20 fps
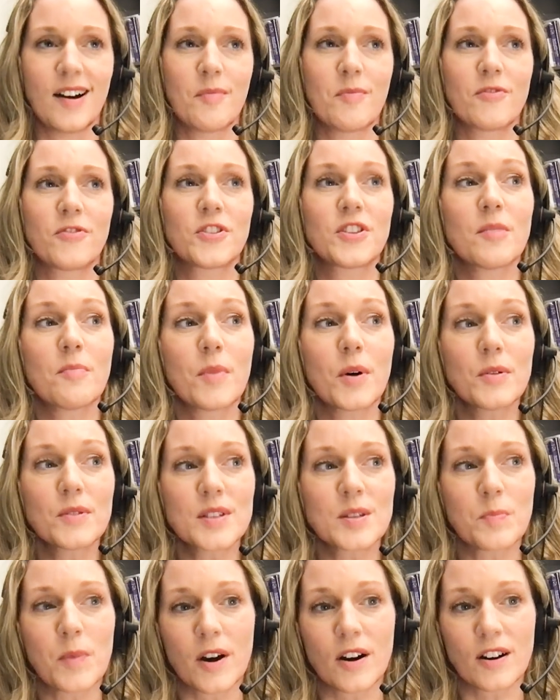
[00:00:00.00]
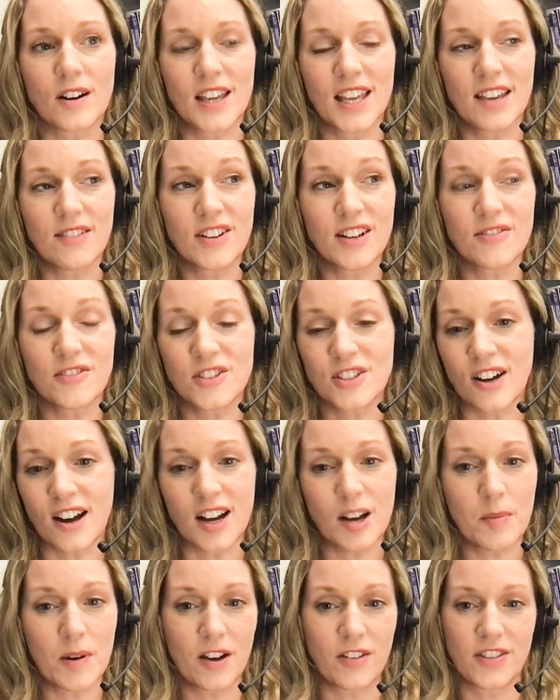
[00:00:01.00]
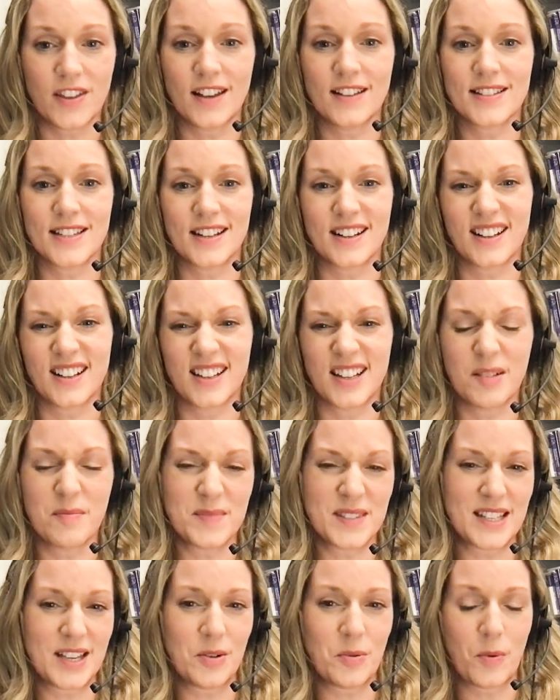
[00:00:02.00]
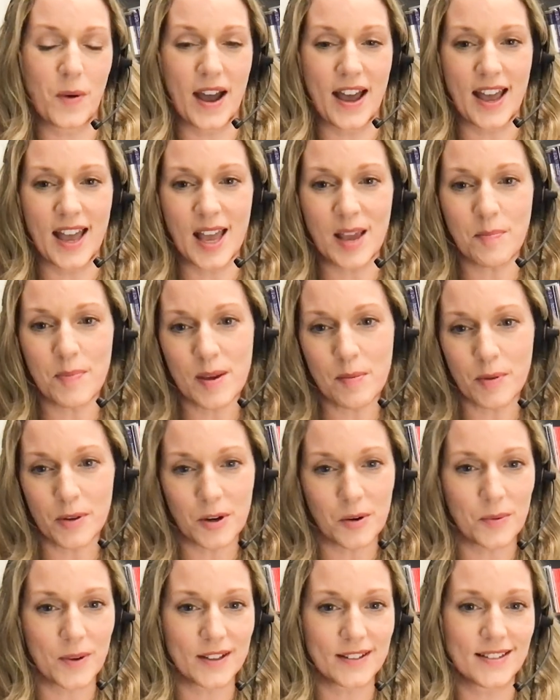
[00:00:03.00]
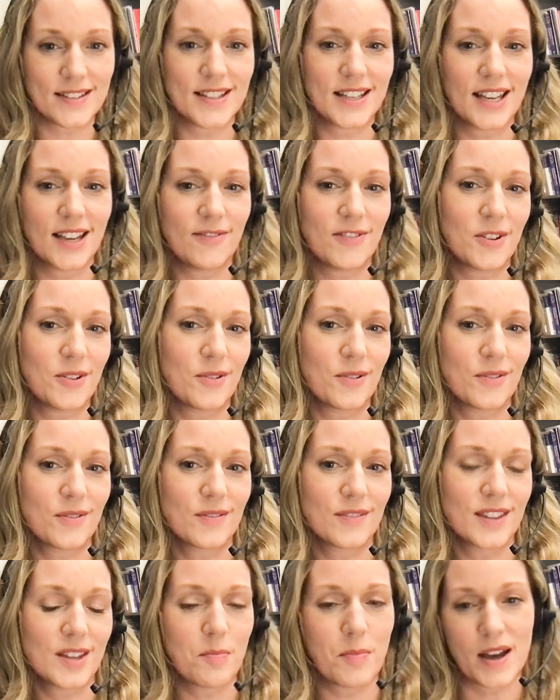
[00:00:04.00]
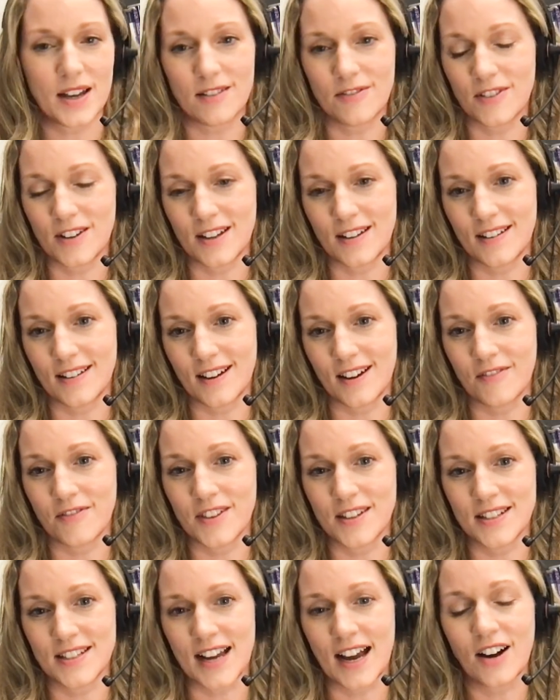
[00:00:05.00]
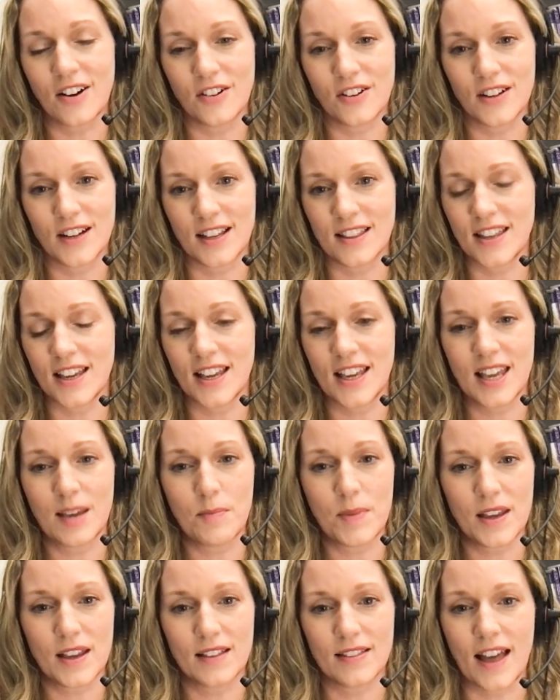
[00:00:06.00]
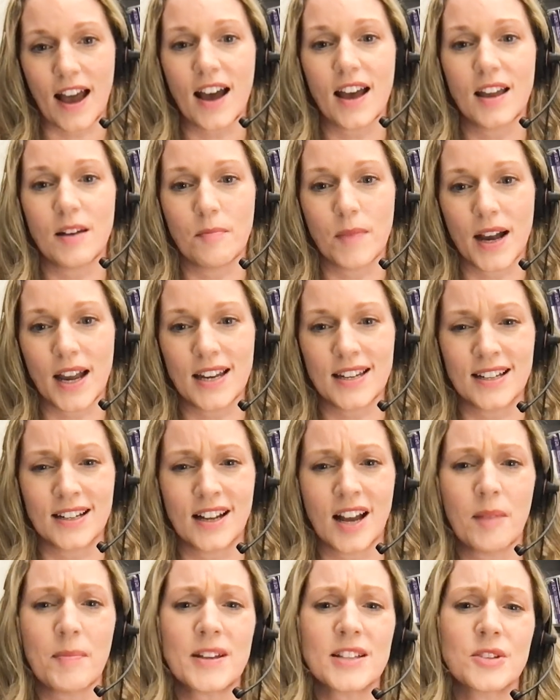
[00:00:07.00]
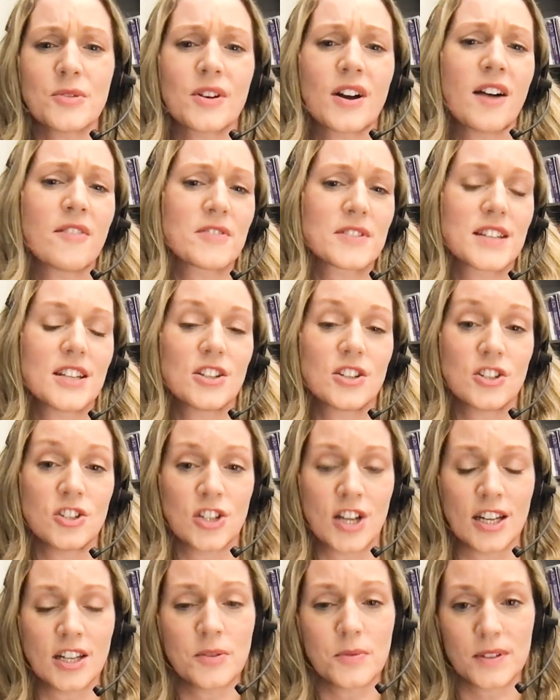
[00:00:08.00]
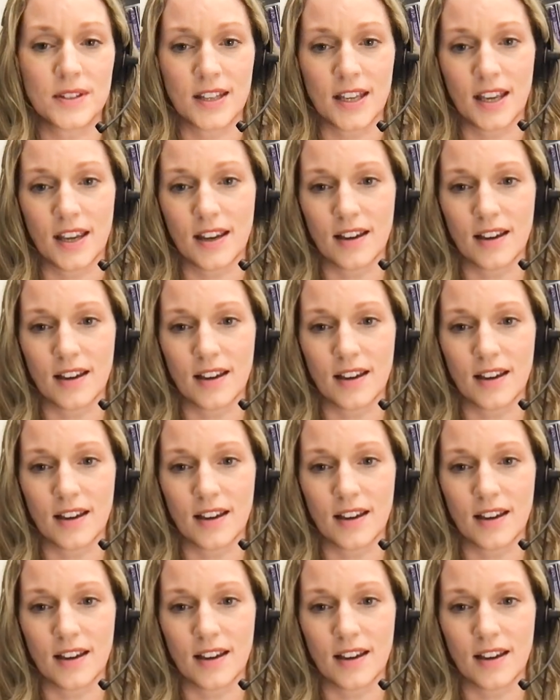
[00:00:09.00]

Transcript: For the most part, even if you talk about things in a clumsy way, people are willing to give you the benefit of the doubt. And I think keeping that in mind and coming to a conversation genuinely